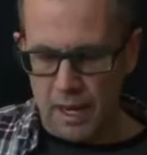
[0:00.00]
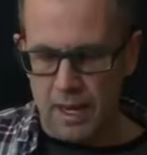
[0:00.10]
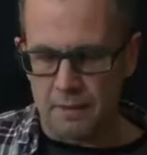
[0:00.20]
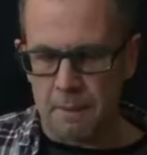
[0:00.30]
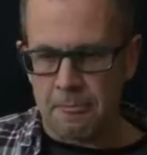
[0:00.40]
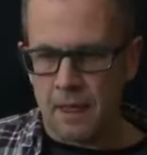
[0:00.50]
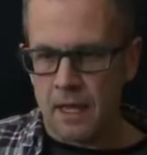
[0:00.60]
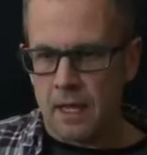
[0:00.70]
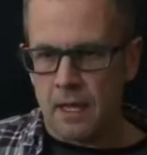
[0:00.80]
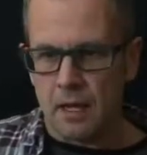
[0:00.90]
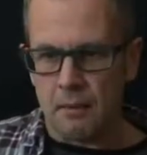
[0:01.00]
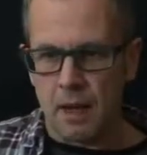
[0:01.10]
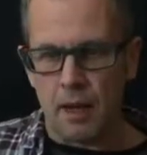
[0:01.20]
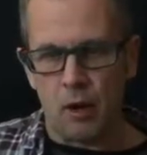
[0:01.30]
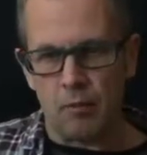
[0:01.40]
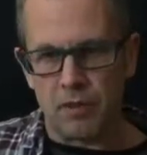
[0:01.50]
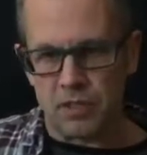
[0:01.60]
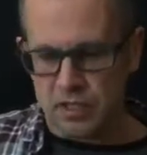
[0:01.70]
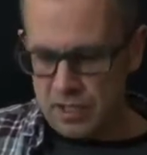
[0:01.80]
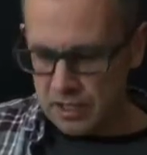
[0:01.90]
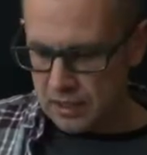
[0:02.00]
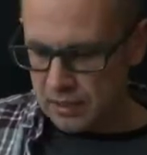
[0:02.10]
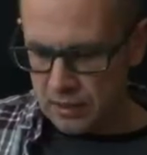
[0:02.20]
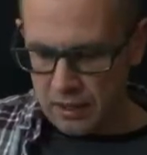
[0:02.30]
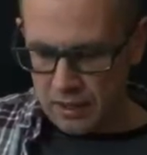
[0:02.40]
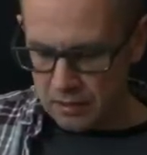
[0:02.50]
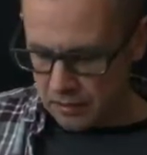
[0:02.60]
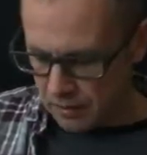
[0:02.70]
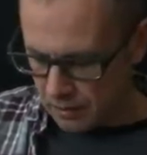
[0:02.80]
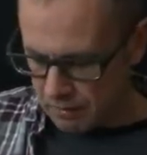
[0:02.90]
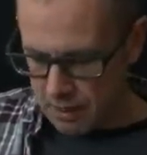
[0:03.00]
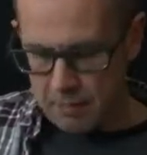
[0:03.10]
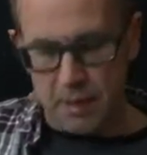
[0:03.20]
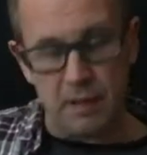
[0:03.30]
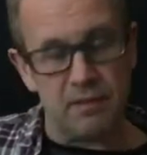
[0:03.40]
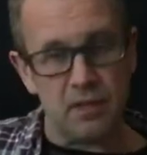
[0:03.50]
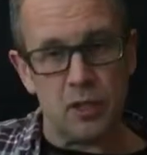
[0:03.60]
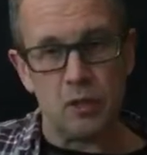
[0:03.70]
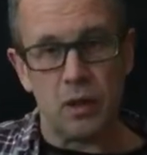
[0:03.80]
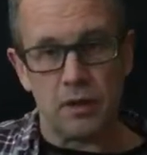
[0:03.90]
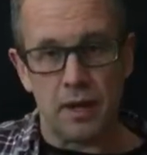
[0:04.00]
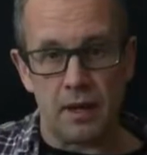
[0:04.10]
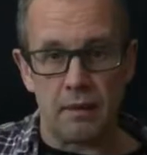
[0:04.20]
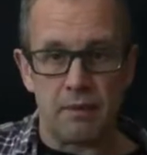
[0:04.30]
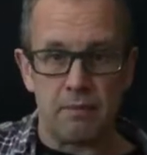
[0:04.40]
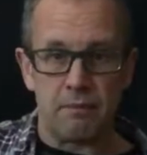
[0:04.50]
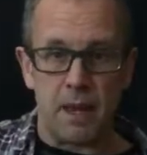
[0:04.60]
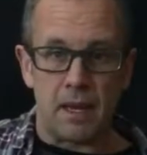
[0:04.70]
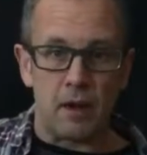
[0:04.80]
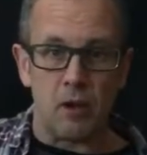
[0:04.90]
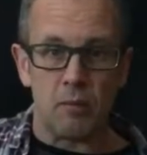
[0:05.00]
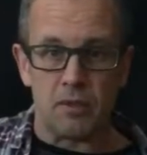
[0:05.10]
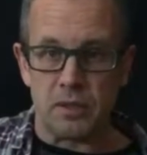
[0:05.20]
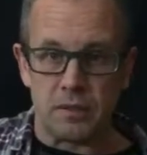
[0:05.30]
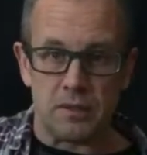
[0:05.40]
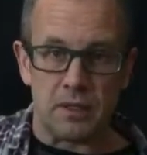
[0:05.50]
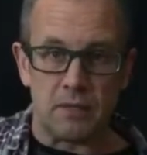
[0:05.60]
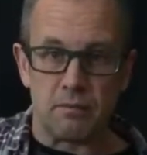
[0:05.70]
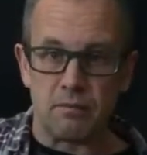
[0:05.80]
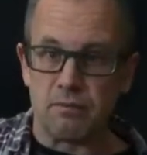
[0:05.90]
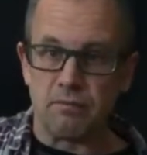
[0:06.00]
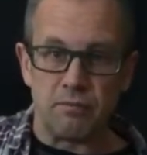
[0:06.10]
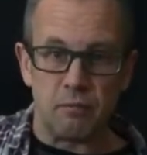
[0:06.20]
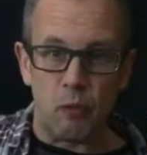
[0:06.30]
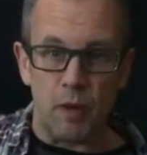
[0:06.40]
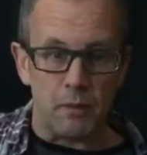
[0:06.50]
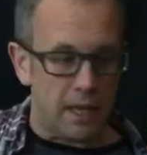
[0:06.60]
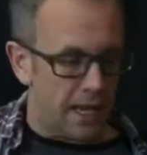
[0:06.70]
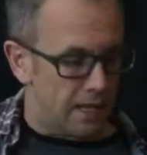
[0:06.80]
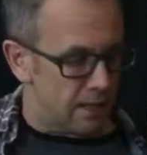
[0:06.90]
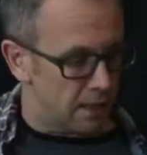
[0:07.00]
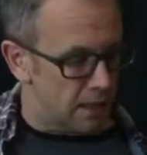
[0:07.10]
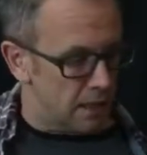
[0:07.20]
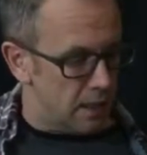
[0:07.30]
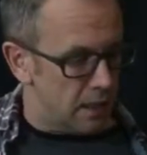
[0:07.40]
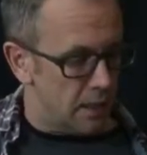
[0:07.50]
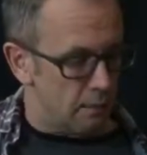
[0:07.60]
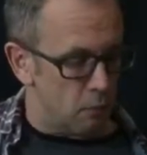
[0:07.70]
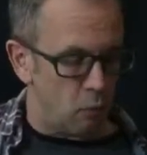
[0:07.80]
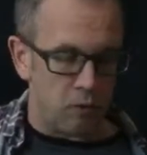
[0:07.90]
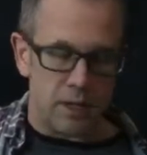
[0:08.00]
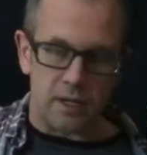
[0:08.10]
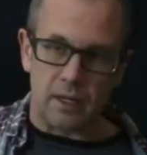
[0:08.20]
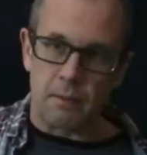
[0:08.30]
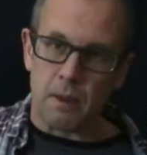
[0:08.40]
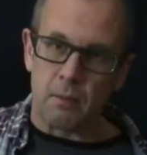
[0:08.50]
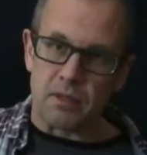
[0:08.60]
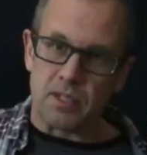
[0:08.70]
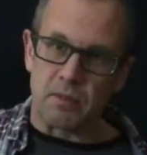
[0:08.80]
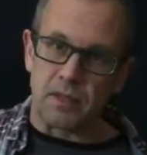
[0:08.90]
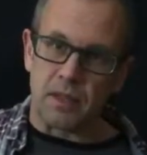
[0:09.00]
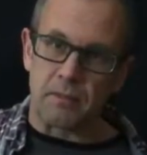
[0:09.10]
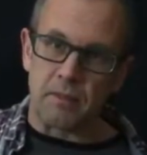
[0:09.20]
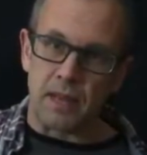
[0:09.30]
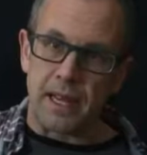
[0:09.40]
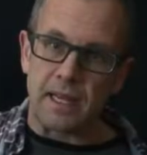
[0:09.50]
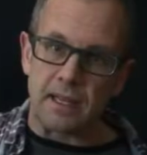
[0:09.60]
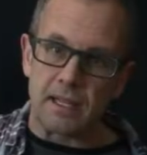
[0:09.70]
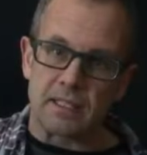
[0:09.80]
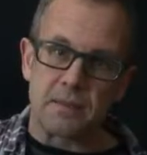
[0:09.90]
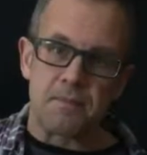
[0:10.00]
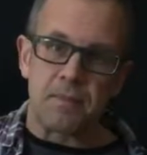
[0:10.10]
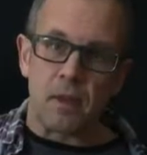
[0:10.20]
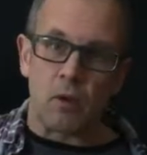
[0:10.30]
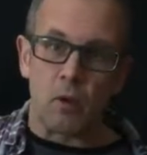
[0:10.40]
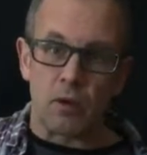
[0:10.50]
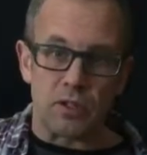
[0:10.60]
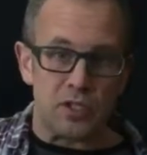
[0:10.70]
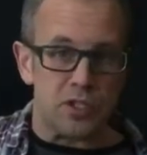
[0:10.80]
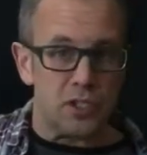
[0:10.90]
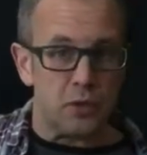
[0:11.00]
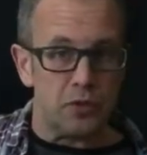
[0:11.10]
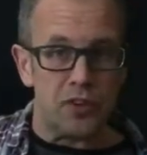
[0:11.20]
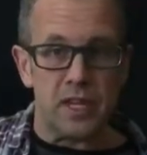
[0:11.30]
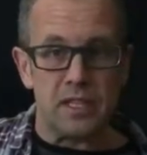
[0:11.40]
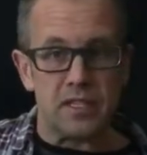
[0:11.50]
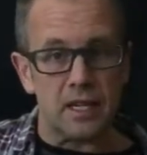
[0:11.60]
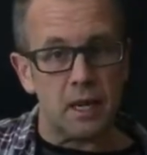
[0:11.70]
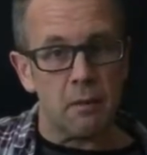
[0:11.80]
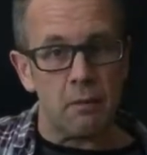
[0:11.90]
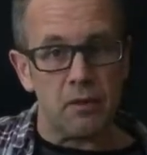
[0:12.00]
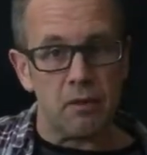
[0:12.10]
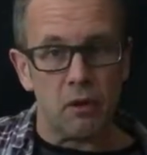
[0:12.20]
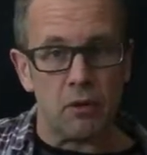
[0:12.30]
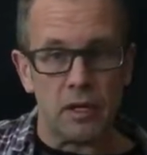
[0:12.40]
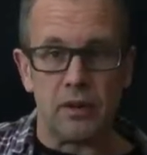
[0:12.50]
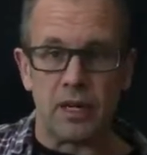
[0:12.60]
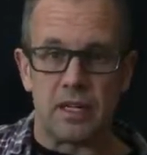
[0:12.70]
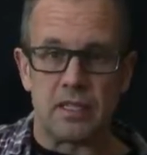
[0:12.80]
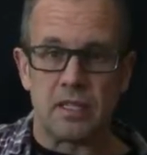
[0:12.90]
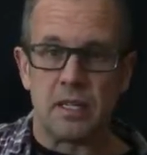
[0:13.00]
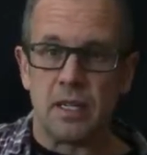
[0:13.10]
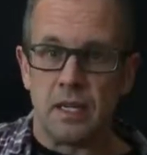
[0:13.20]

And I hope that she and maybe even you out back home in Webland can come up with something like this, or just use this and come up with your own lyrics